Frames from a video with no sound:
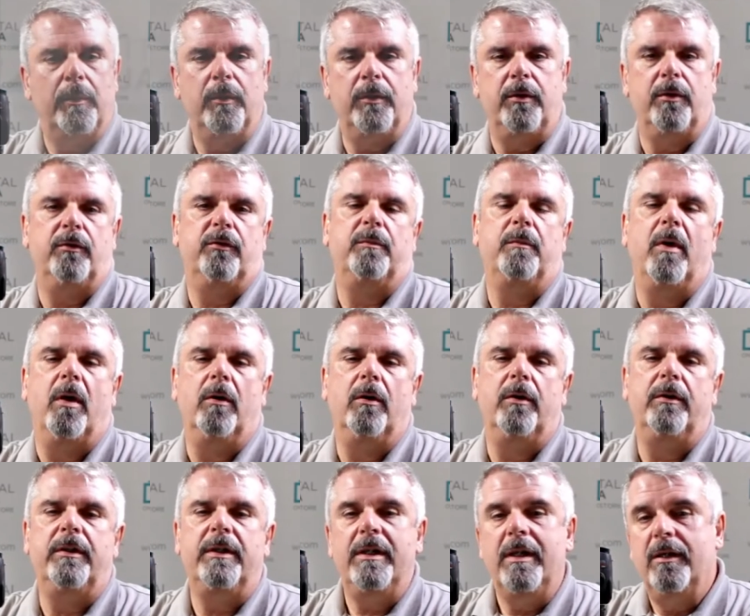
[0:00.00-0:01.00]
put your
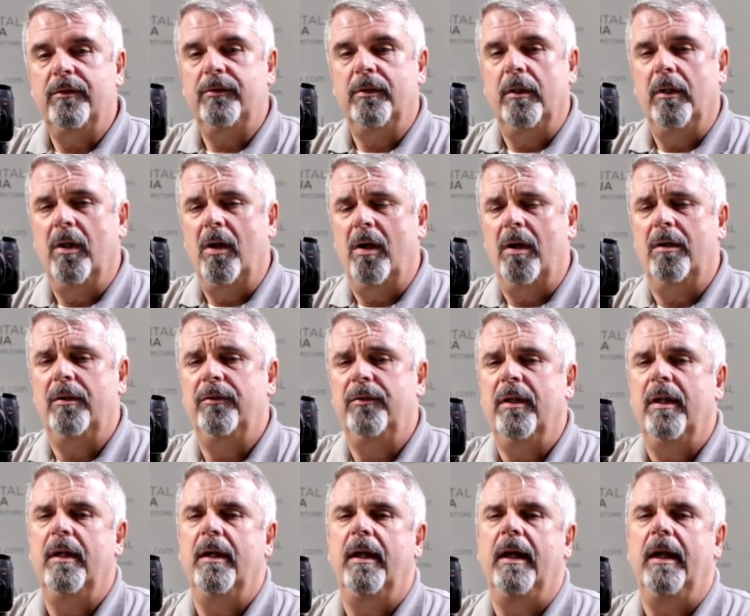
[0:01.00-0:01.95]
smaller DSLRs